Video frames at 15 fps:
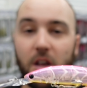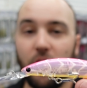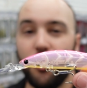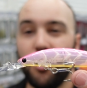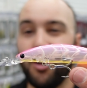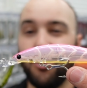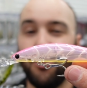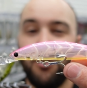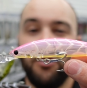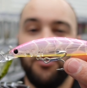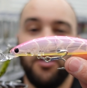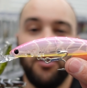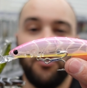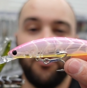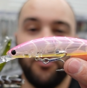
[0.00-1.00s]
You could use
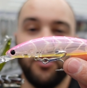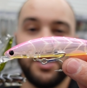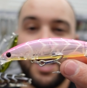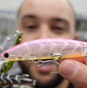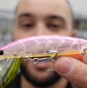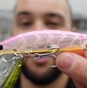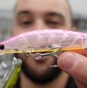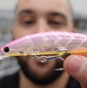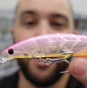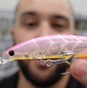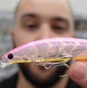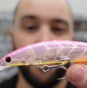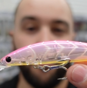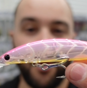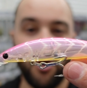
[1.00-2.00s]
this for tailor out
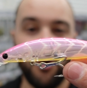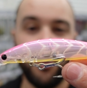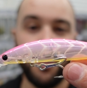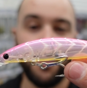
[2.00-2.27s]
of the boat